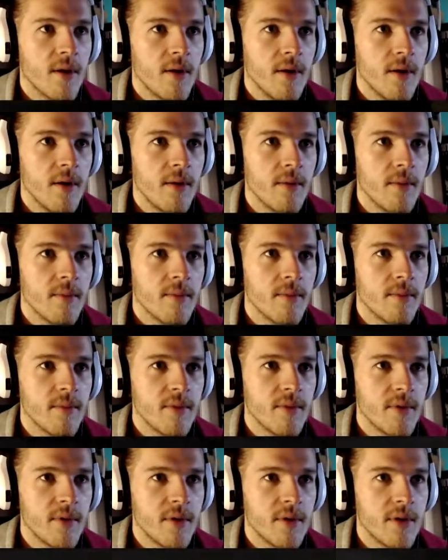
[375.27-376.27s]
Um,
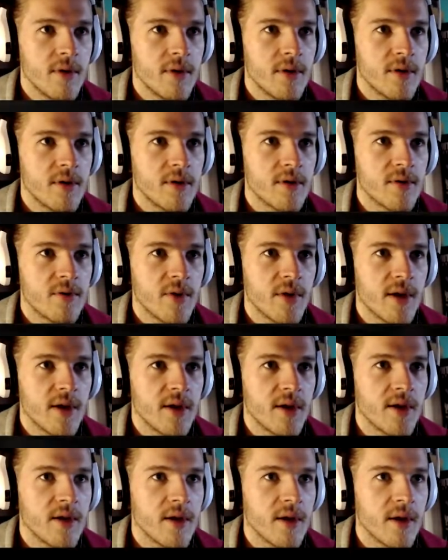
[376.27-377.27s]
I didn't do
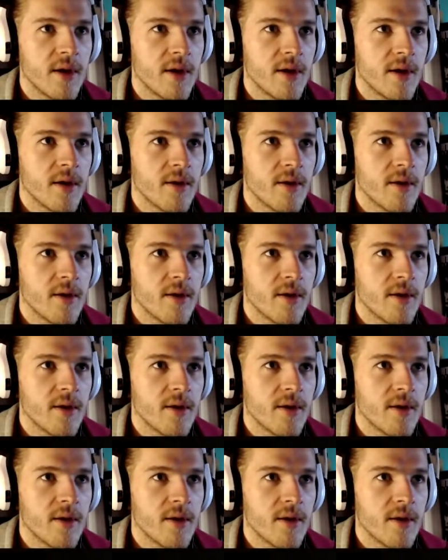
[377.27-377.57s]
anything.